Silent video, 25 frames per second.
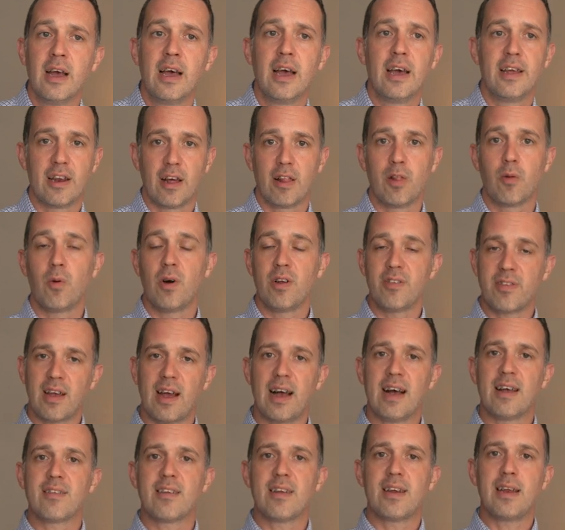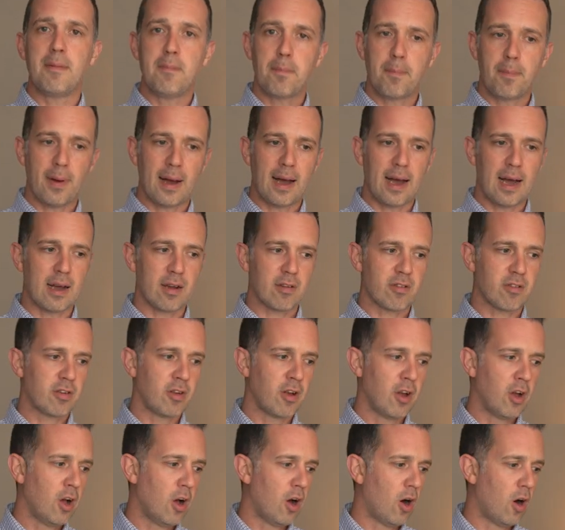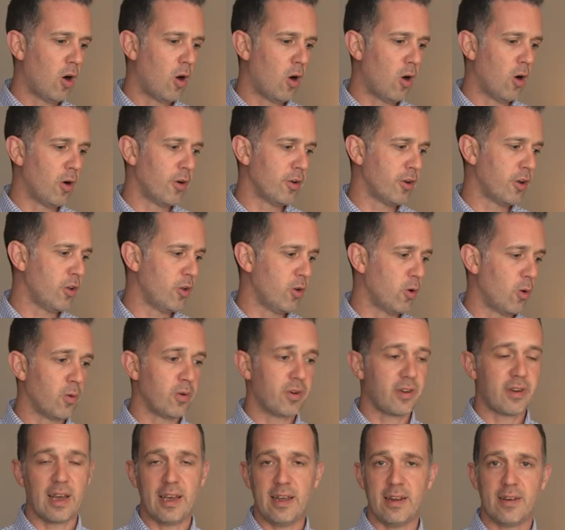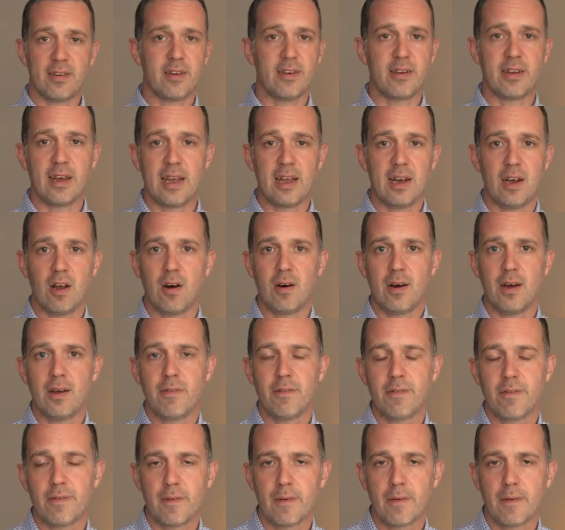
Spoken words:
In other words, it has an impact on your day-to-day life.